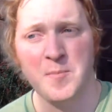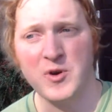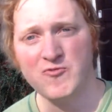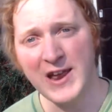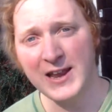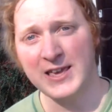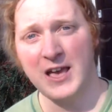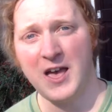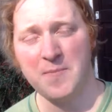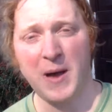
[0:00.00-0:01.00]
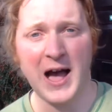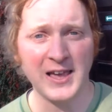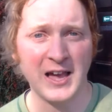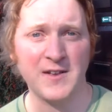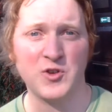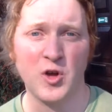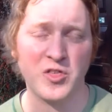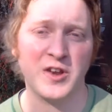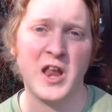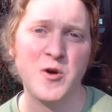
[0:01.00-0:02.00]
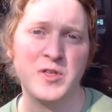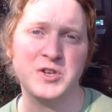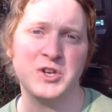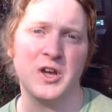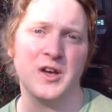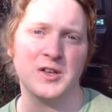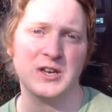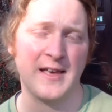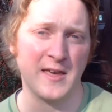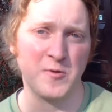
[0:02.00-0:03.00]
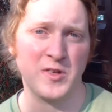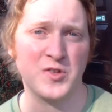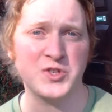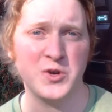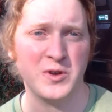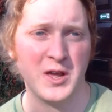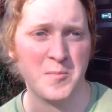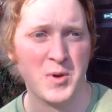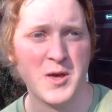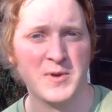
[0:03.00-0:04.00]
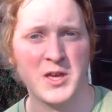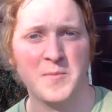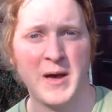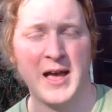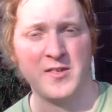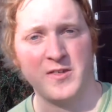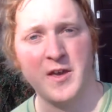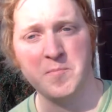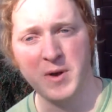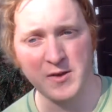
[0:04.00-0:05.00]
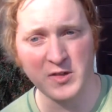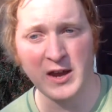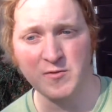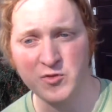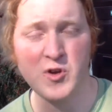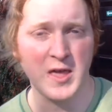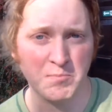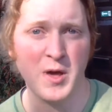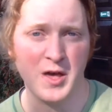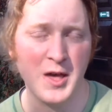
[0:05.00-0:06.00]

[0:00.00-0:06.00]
But really, I kind of got to know the church as I was a student at Birmingham, as kind of in